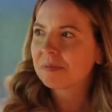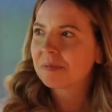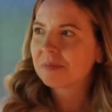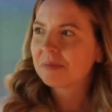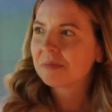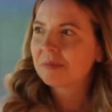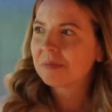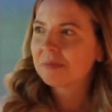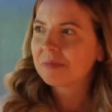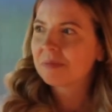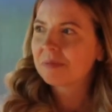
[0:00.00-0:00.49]

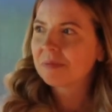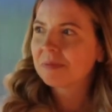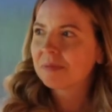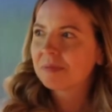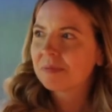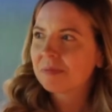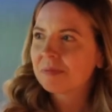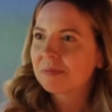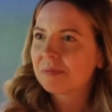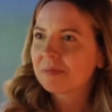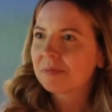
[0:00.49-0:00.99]

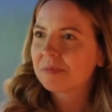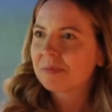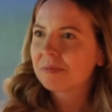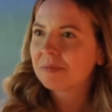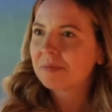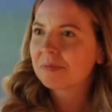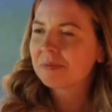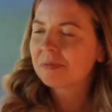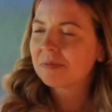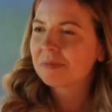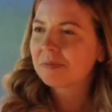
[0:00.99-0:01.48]

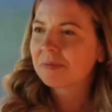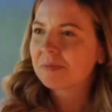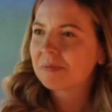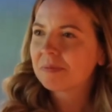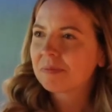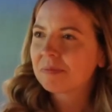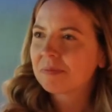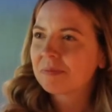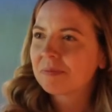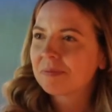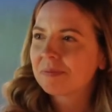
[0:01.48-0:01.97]

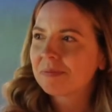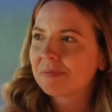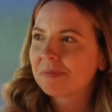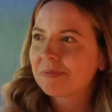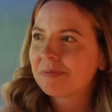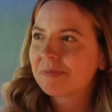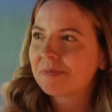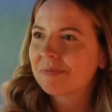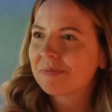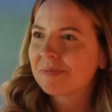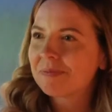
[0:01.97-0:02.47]

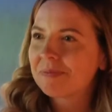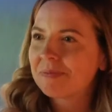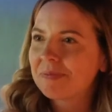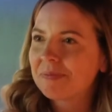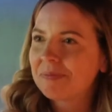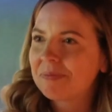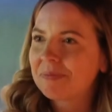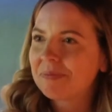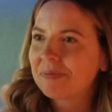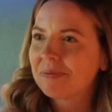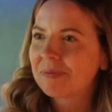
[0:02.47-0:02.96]

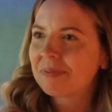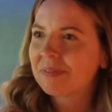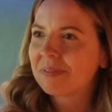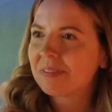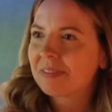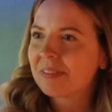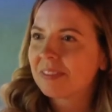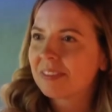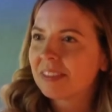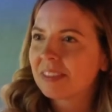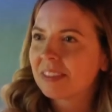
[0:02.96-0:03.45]

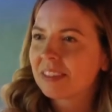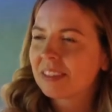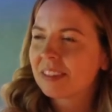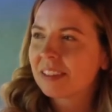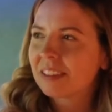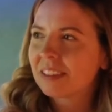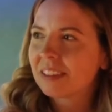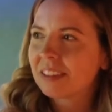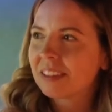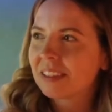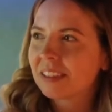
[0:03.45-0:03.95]

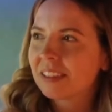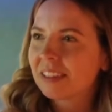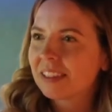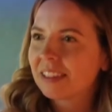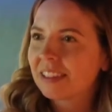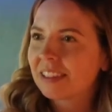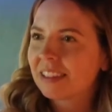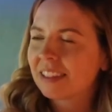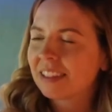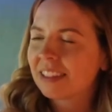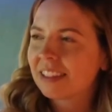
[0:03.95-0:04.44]

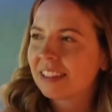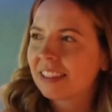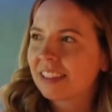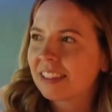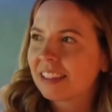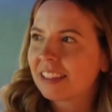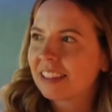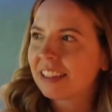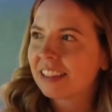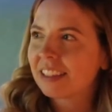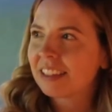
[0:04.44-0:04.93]

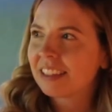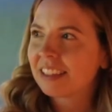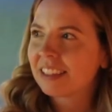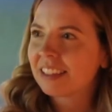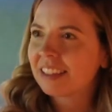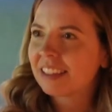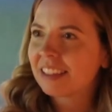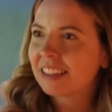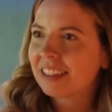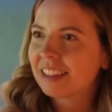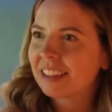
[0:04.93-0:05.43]

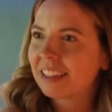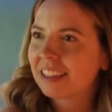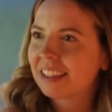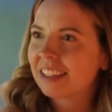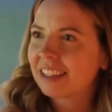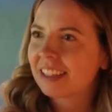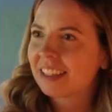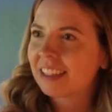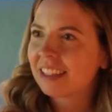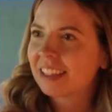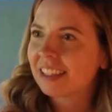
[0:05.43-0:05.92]

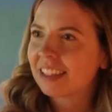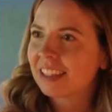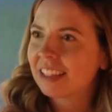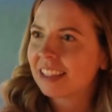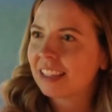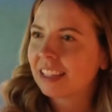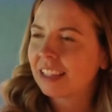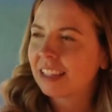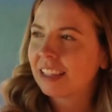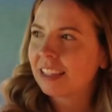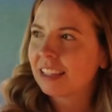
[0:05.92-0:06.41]

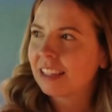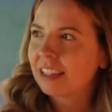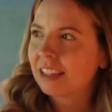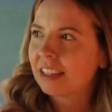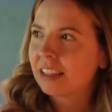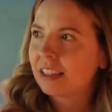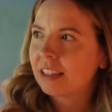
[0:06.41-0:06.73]
(not speaking)